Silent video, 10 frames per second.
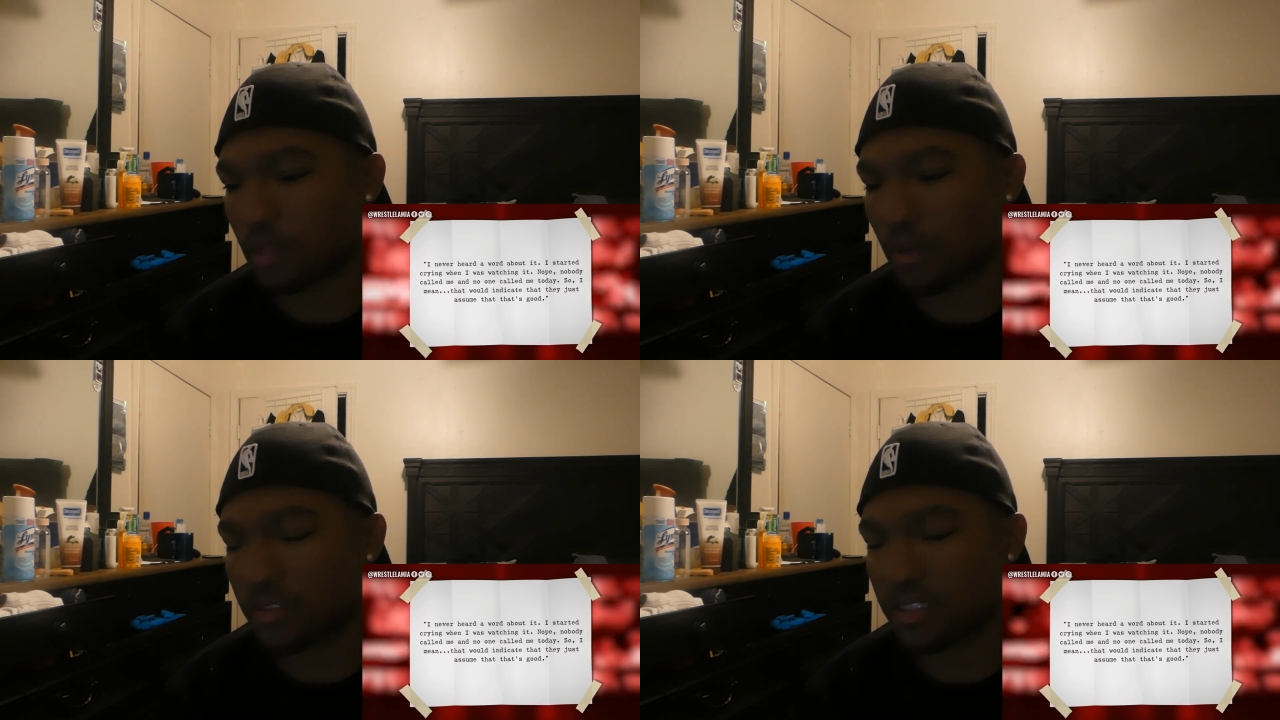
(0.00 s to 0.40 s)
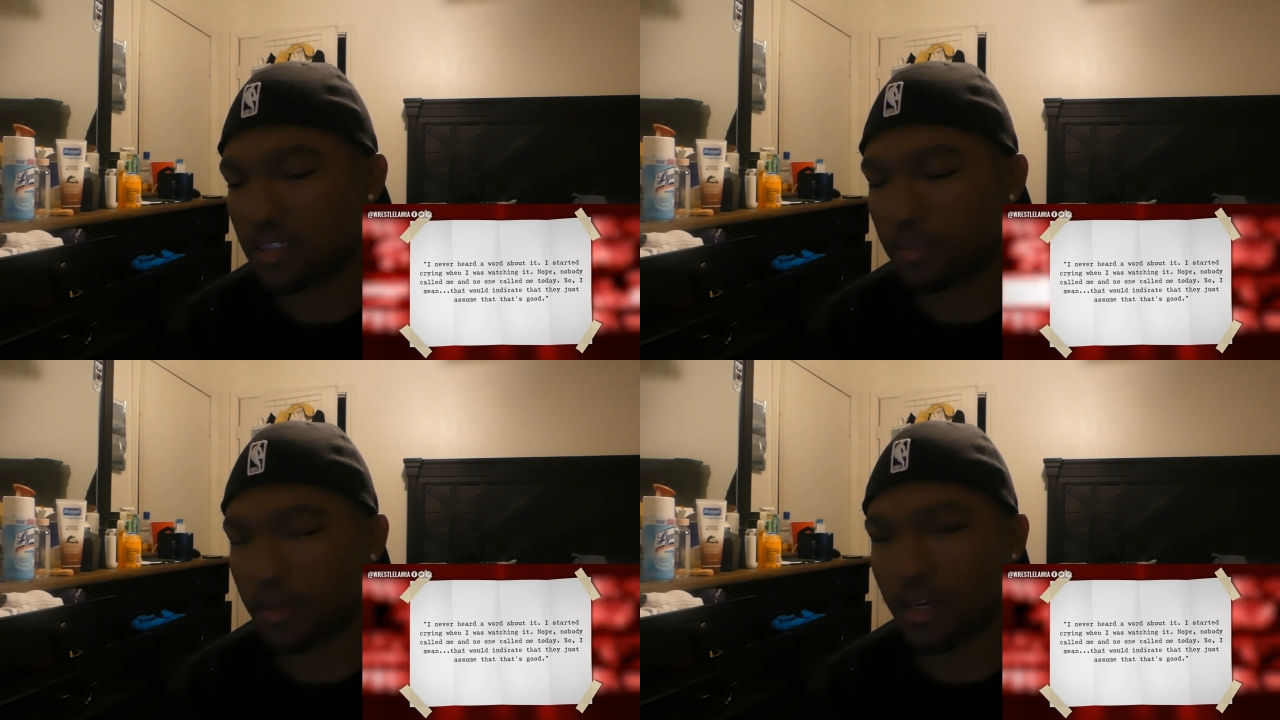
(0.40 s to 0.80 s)
was in
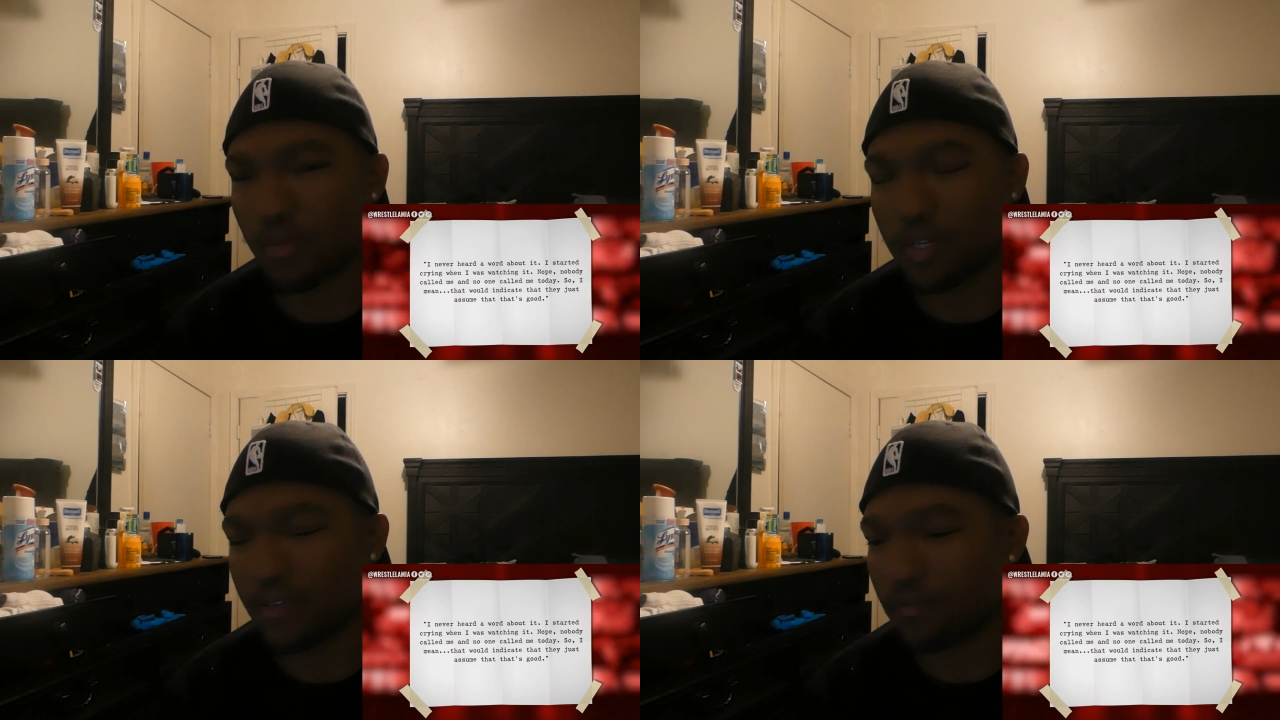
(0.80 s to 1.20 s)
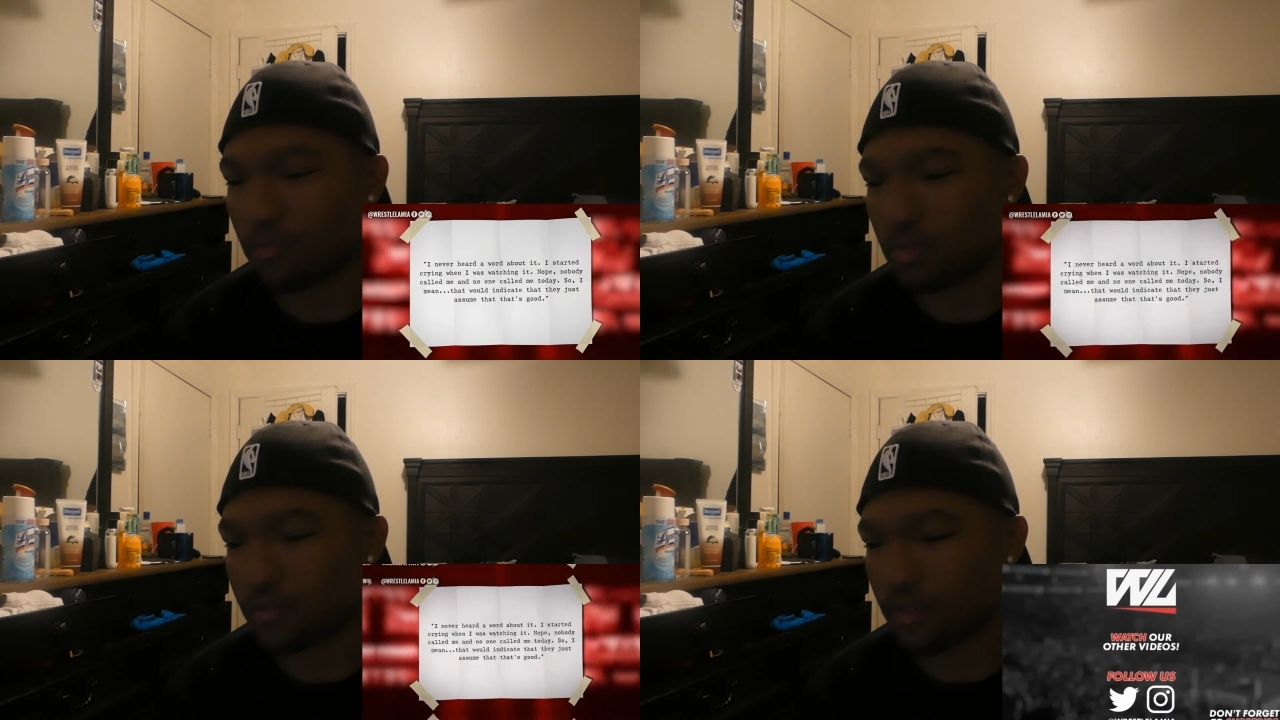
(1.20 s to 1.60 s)
Japan when
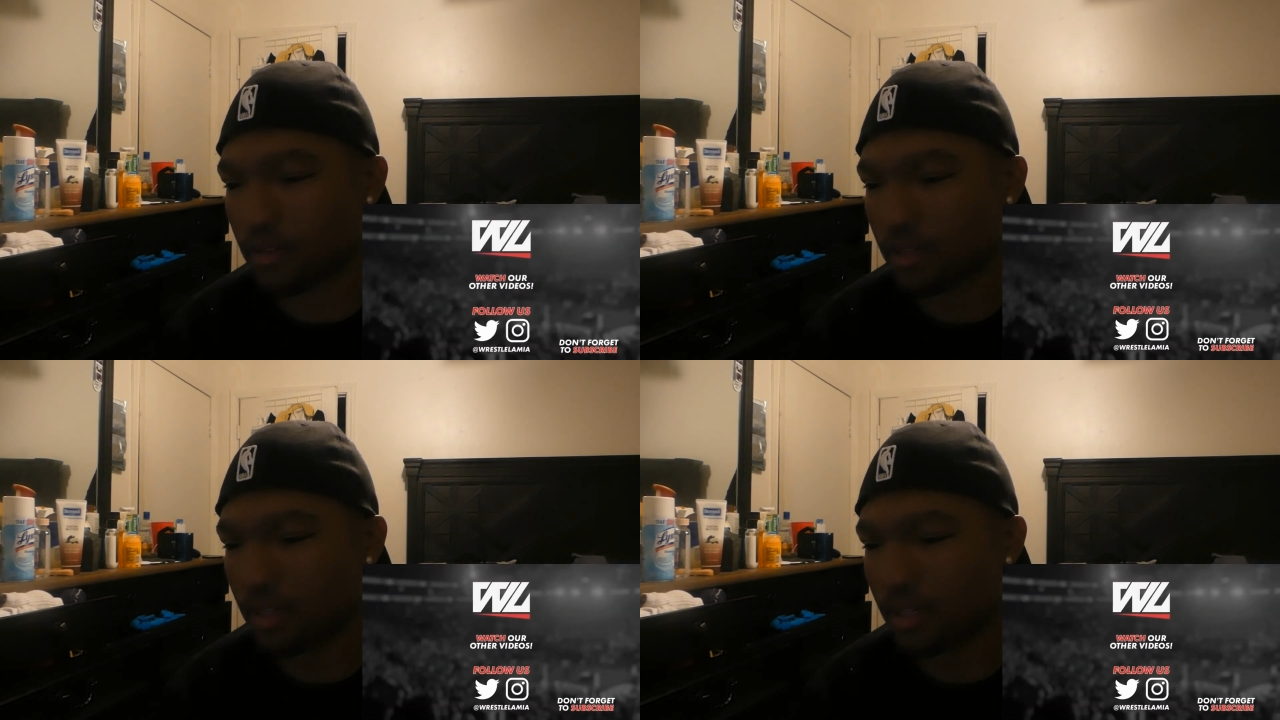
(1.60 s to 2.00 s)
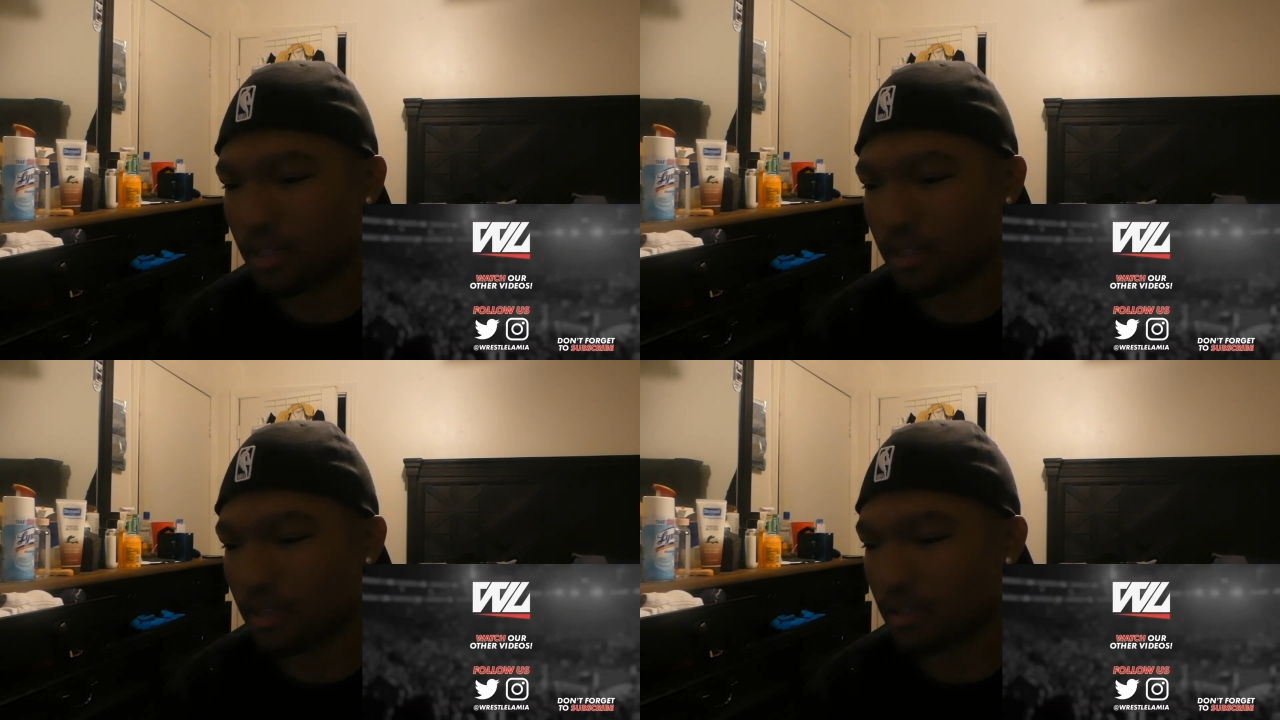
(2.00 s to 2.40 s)
he was found dead, I
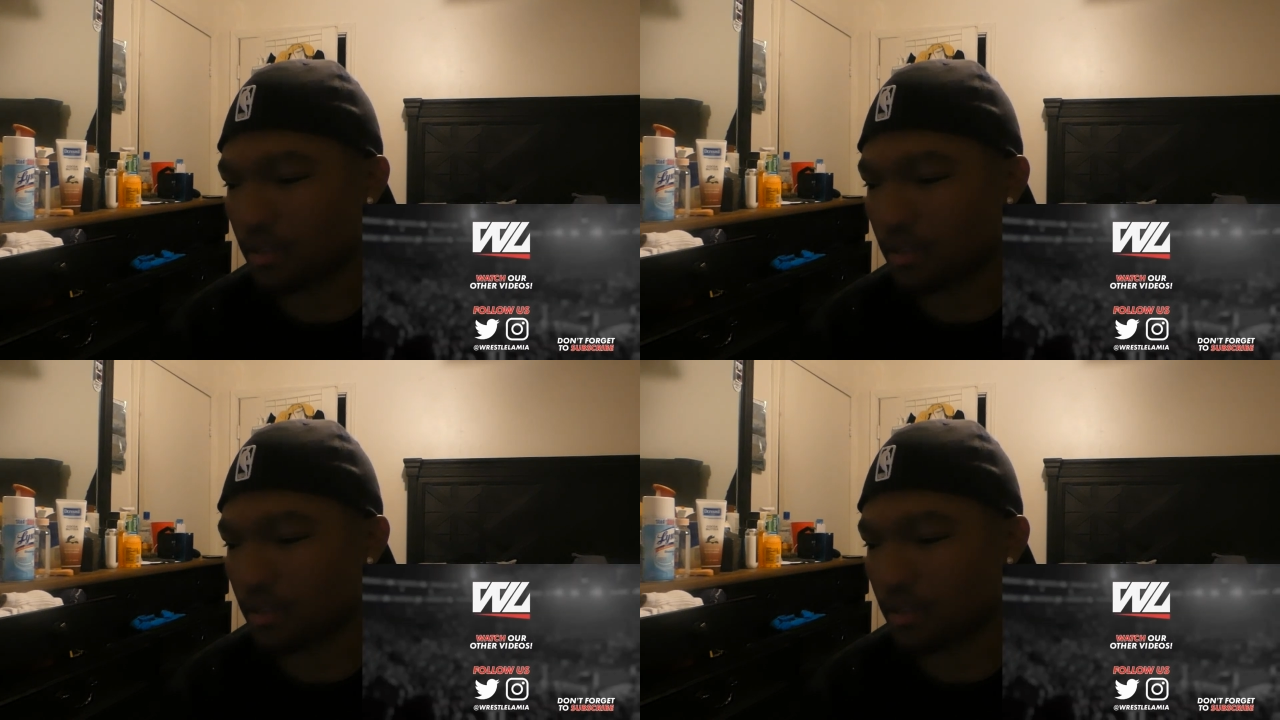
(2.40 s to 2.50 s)
think.